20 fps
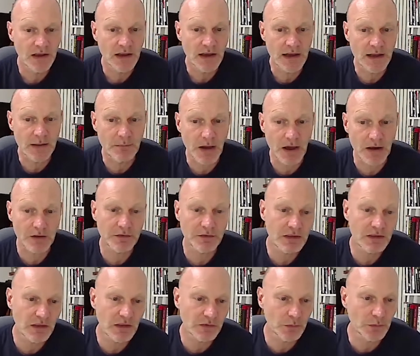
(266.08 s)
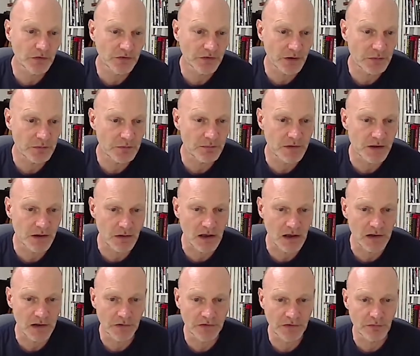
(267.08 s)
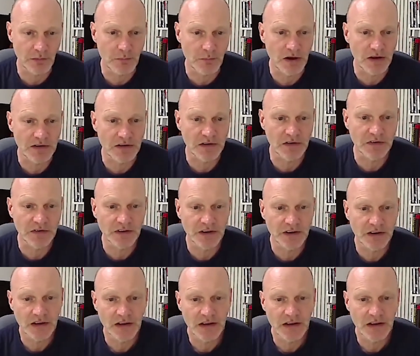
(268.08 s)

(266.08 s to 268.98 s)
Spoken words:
And I think there's also, a lot of reminders